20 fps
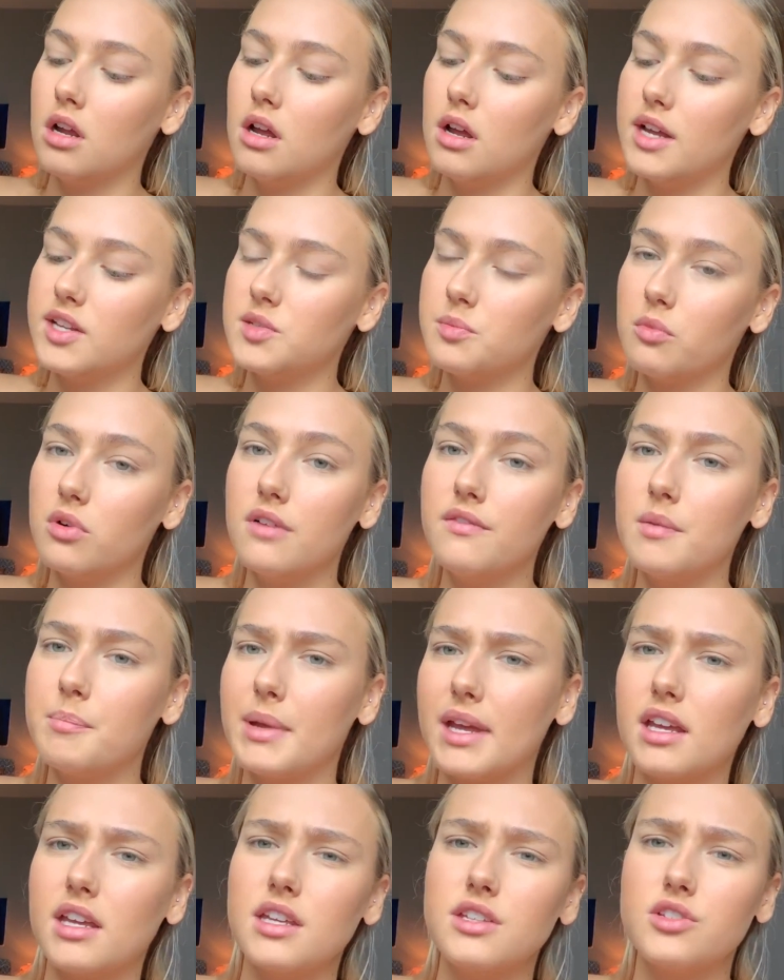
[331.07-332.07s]
It's more of a
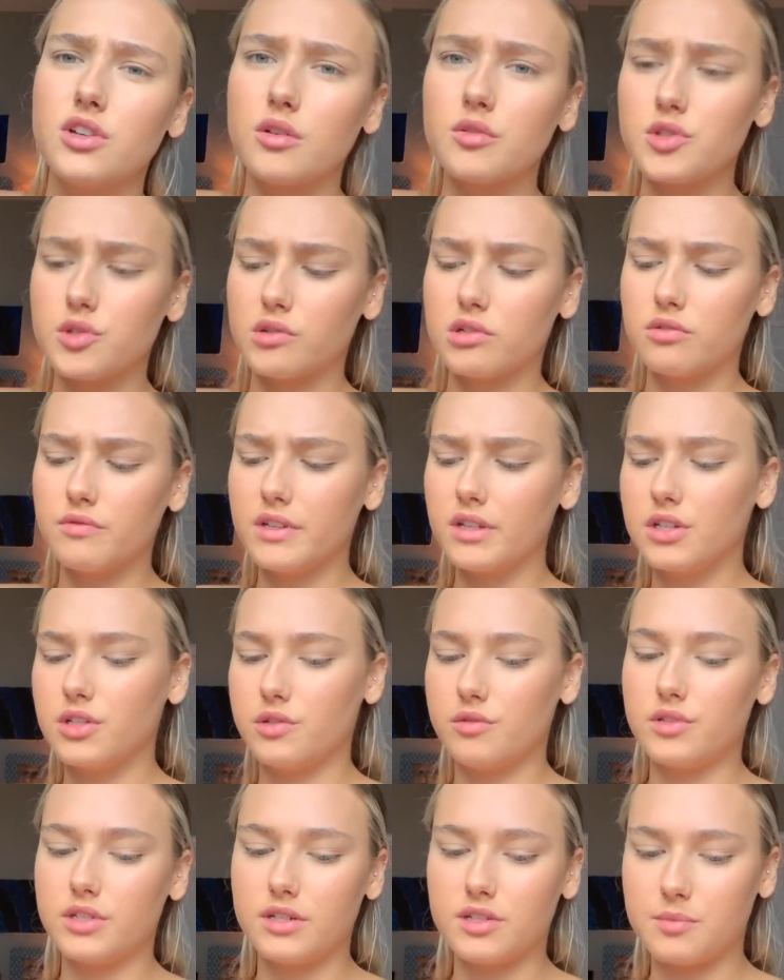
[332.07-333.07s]
pinky tone, so I don't really
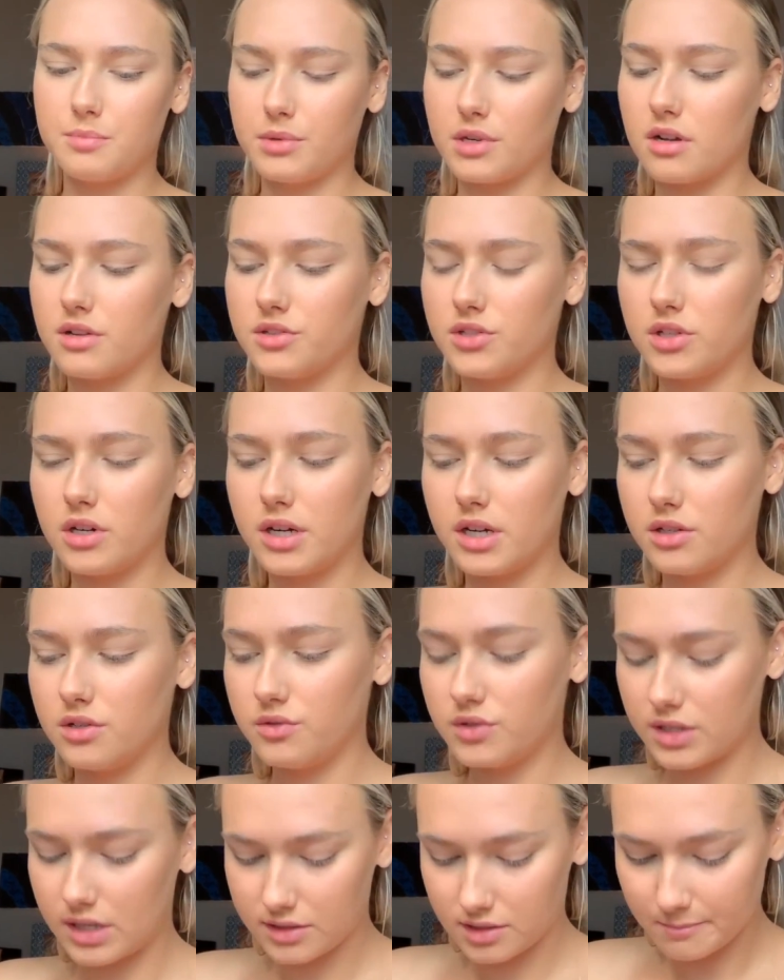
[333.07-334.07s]
use it as bronzer, I
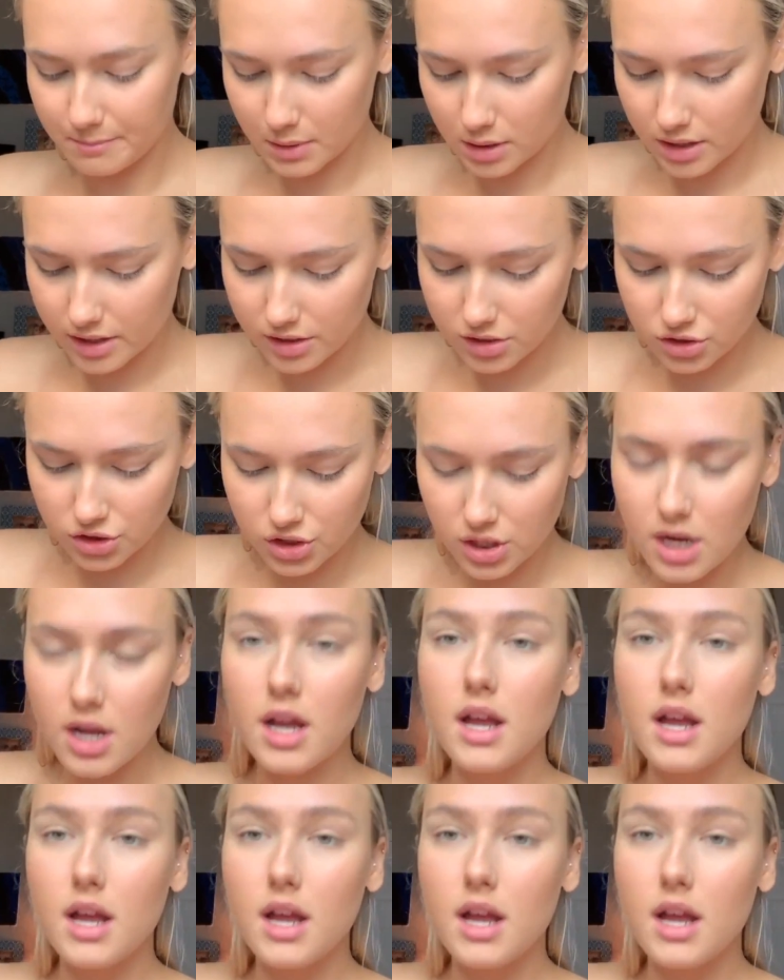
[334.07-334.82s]
use it as a blush.